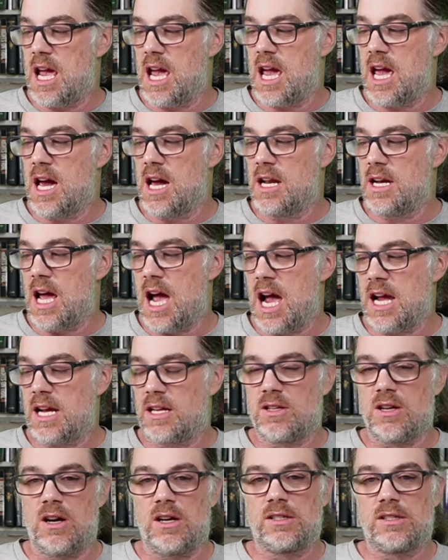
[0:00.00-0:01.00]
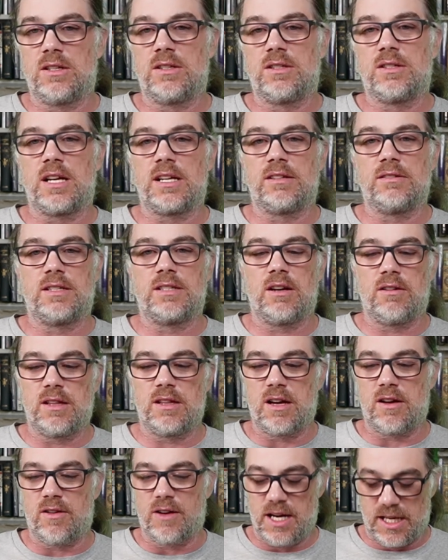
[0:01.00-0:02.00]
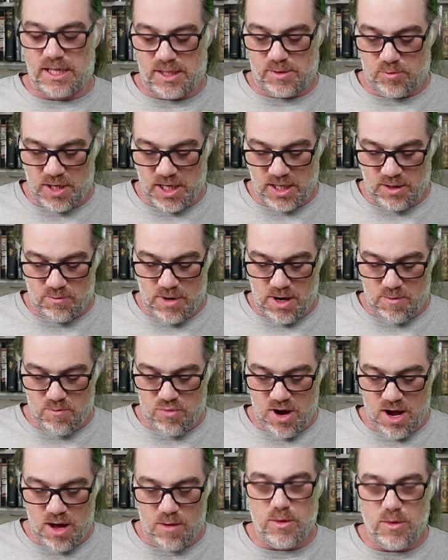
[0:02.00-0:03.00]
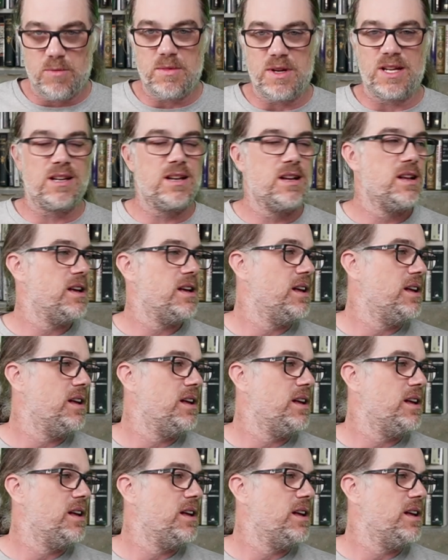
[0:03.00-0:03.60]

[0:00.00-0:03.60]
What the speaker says: and I talk to the secretary there, and I explain to him my problem, and